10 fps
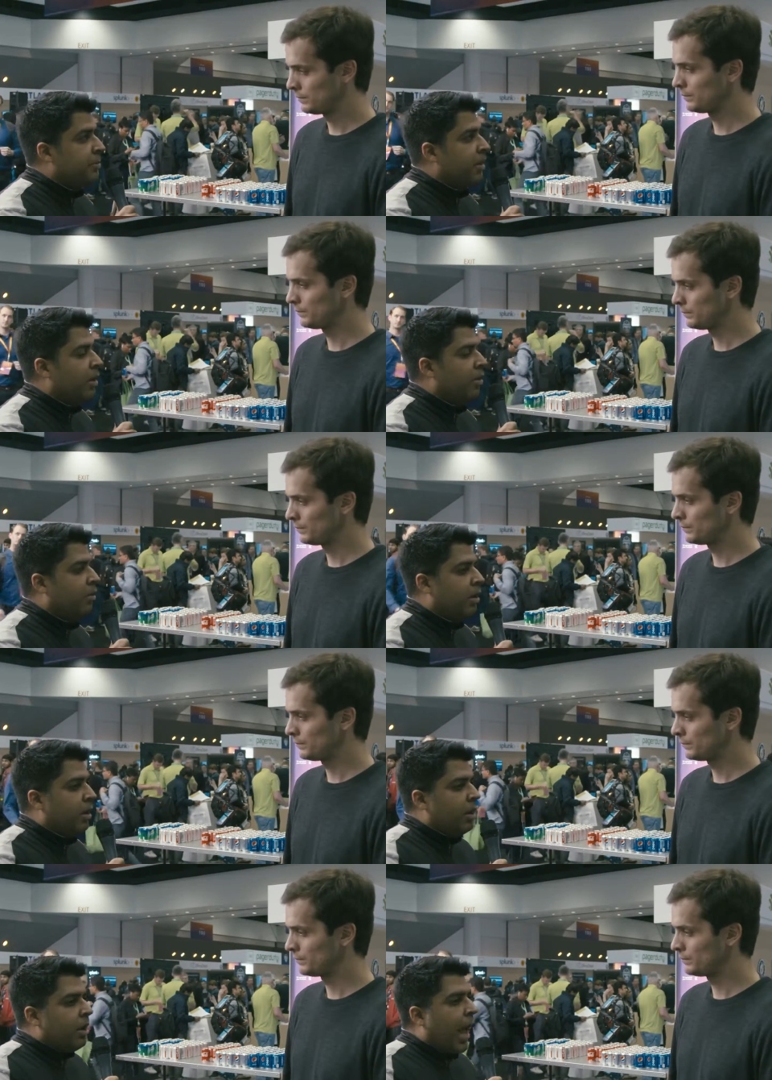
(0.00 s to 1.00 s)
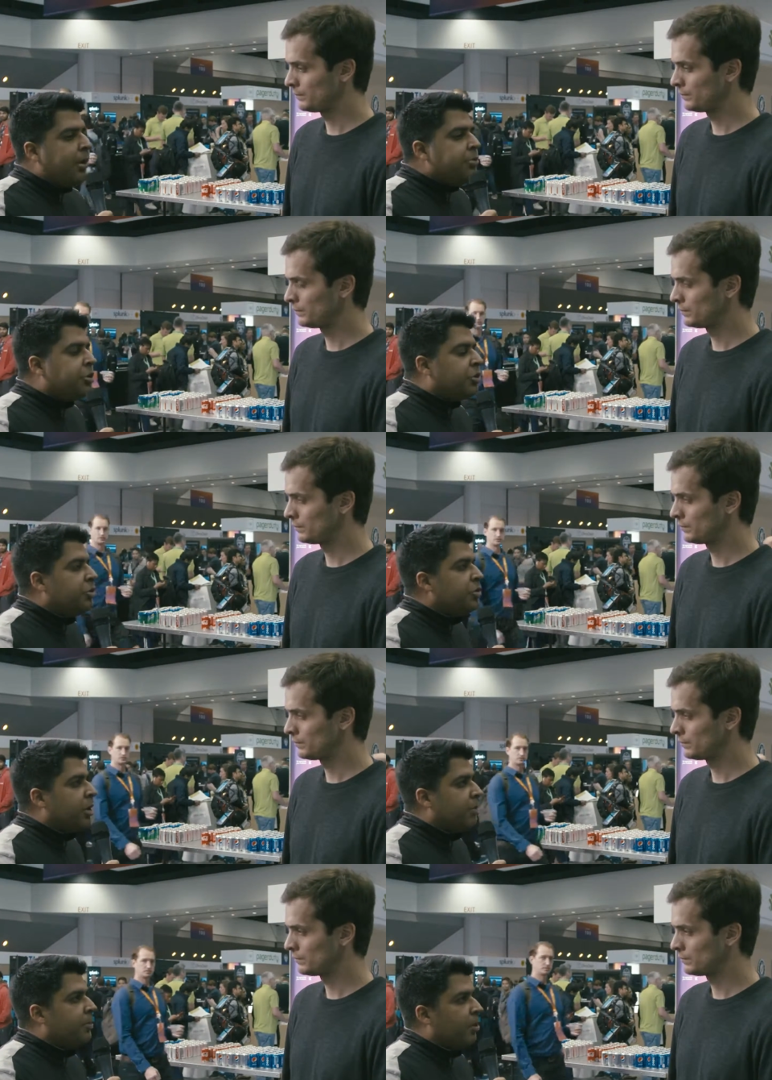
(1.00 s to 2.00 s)
Speaker 1: repo. How do you choose
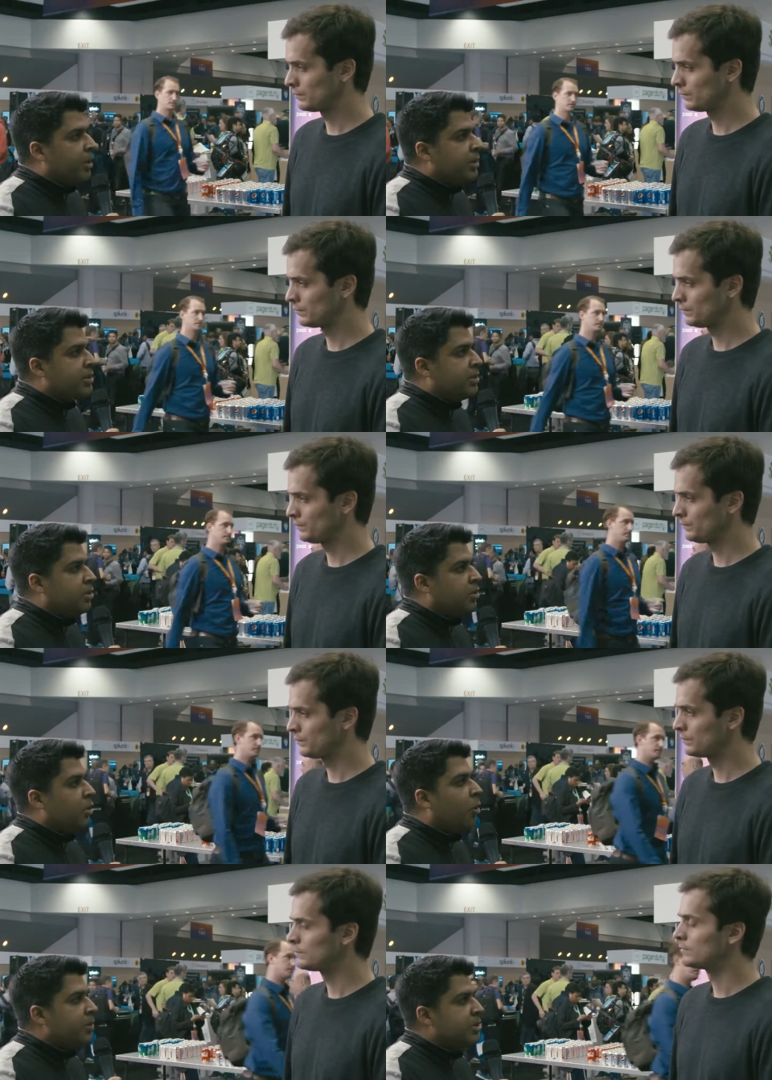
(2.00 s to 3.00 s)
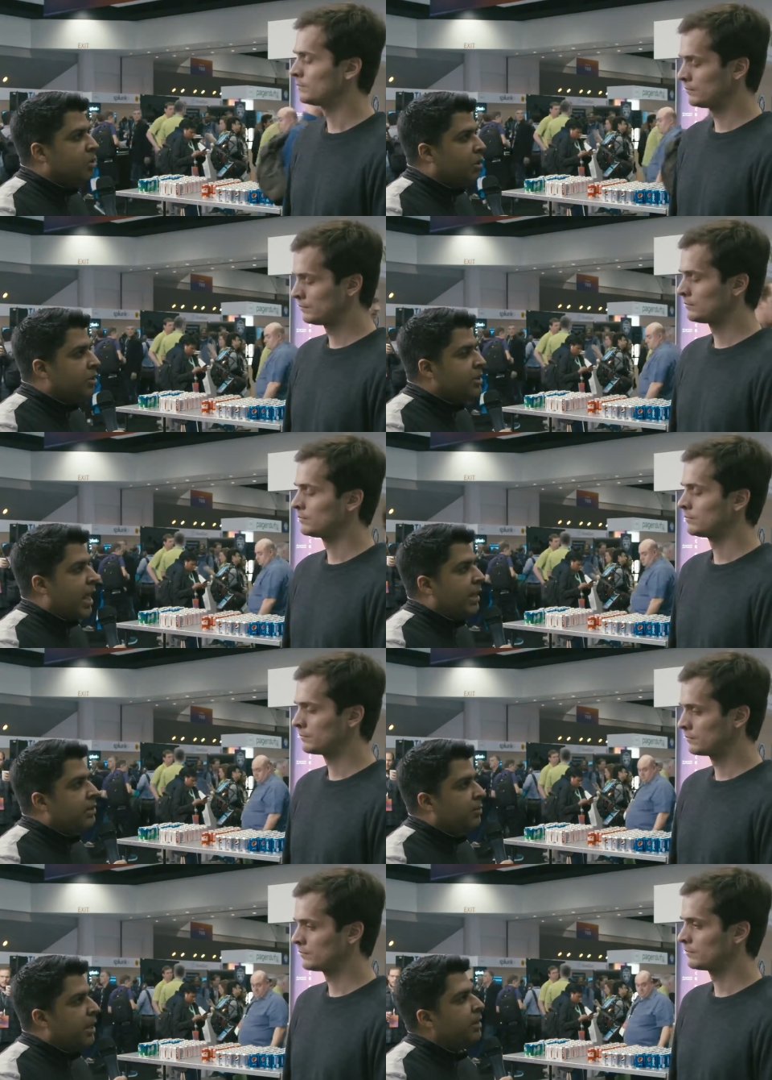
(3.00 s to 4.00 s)
what components to open source
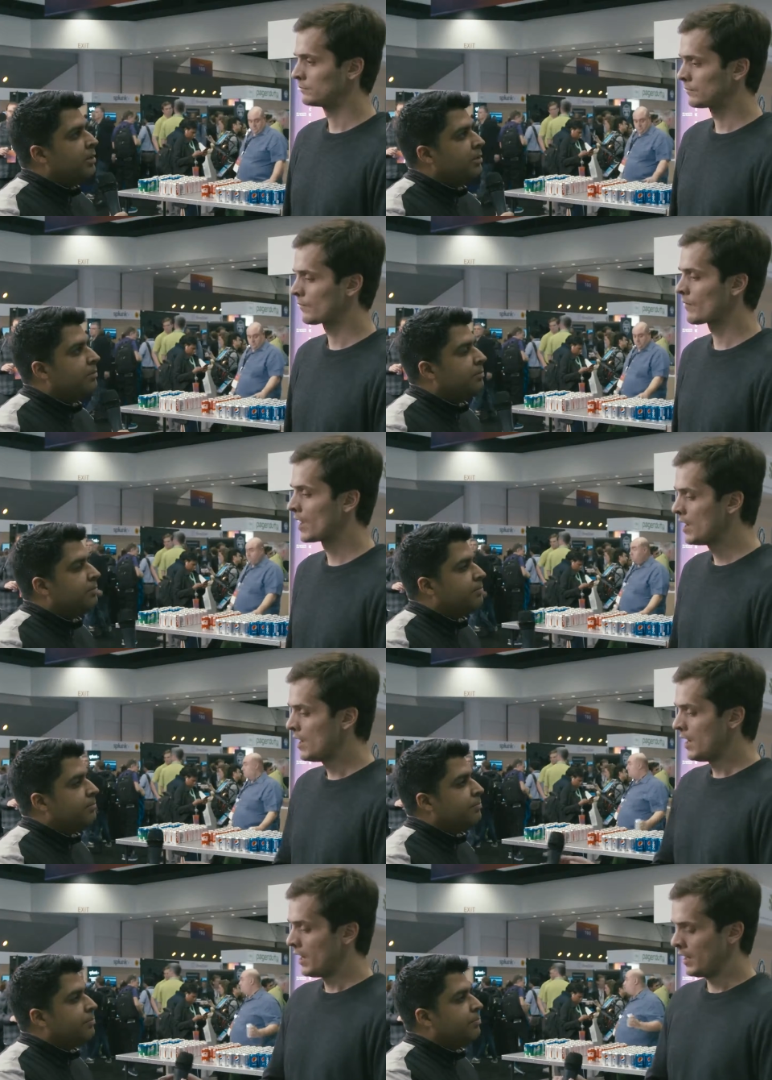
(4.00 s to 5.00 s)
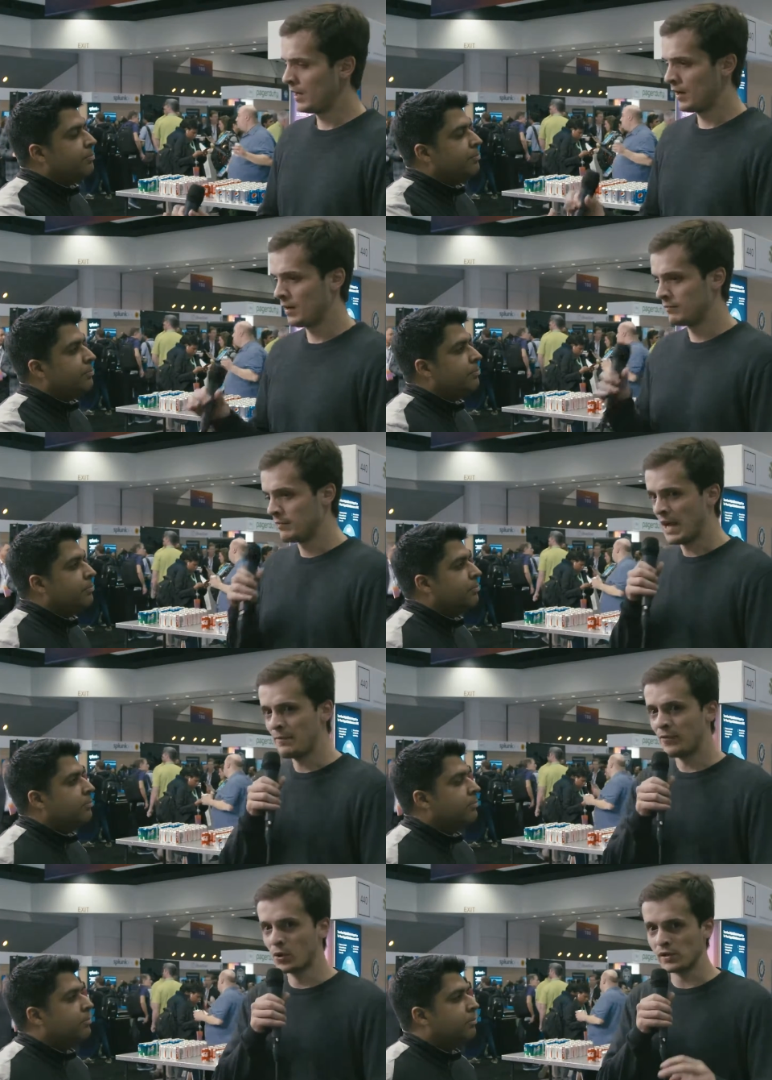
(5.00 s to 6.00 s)
Speaker 2: and commit? Um,
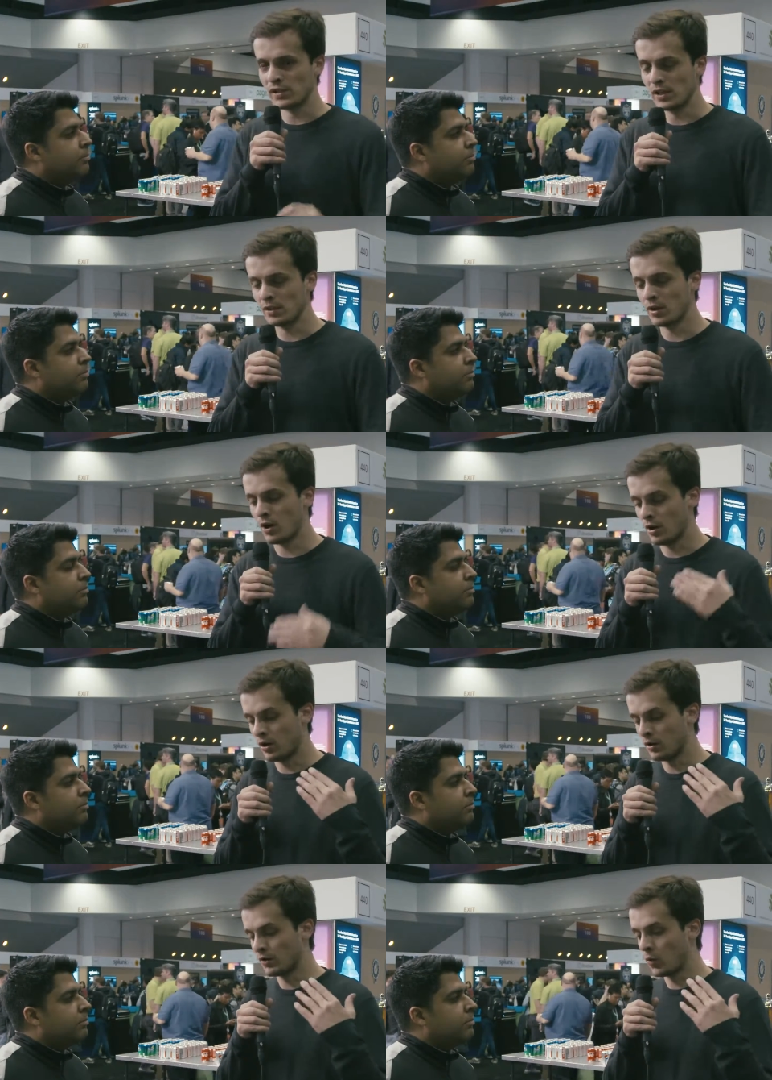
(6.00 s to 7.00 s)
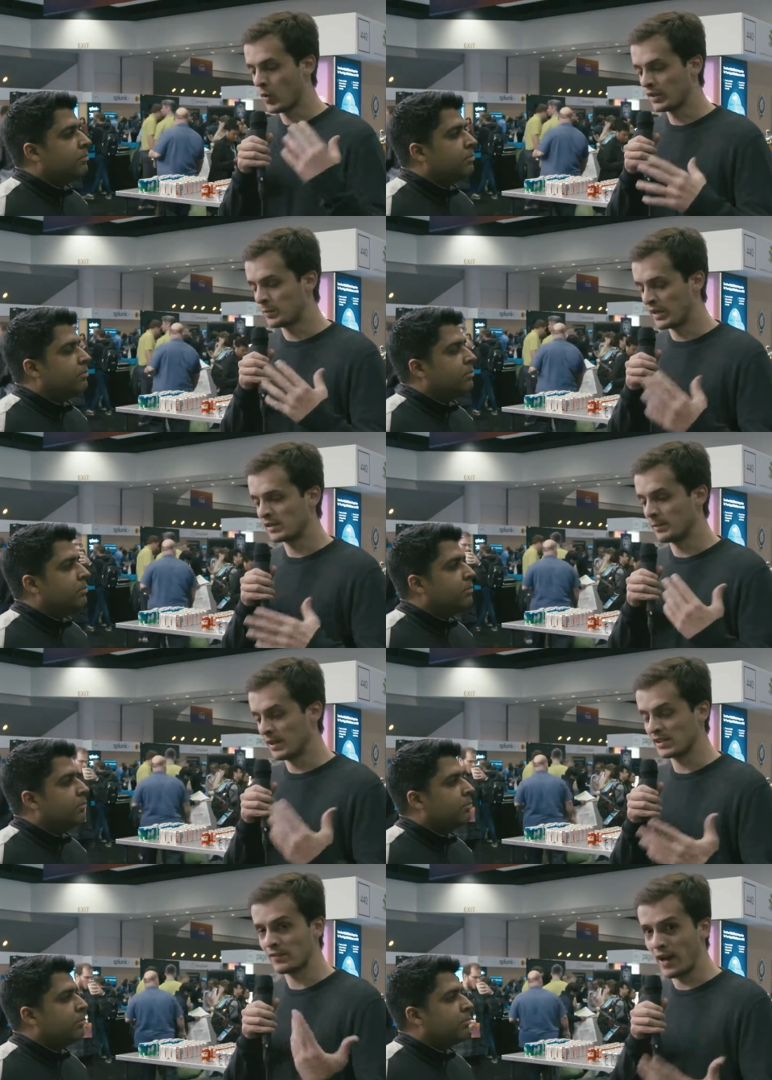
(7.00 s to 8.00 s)
I'm focusing on what brings the
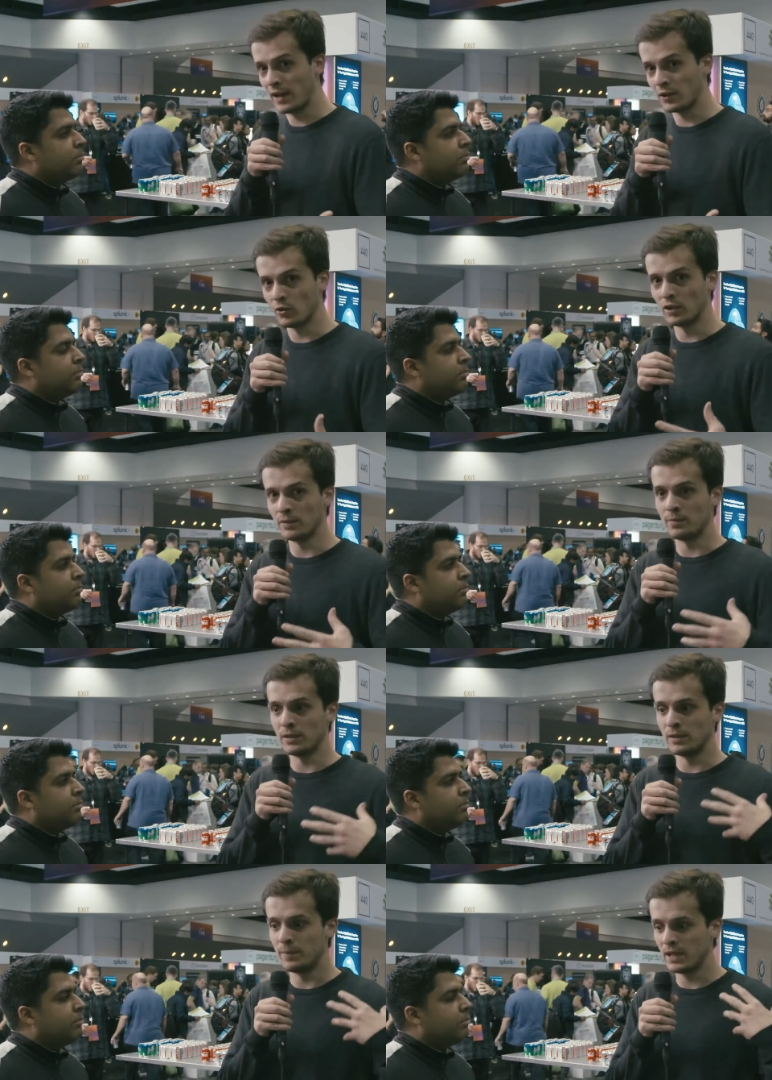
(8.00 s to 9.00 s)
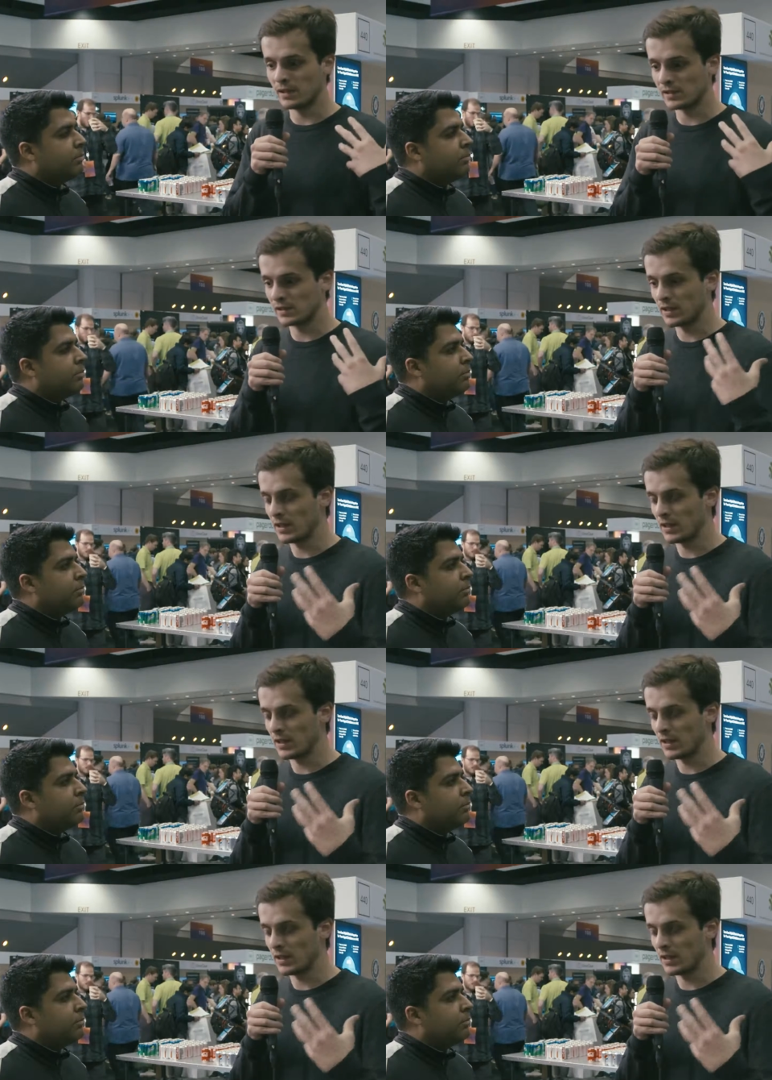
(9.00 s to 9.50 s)
biggest value and the, the biggest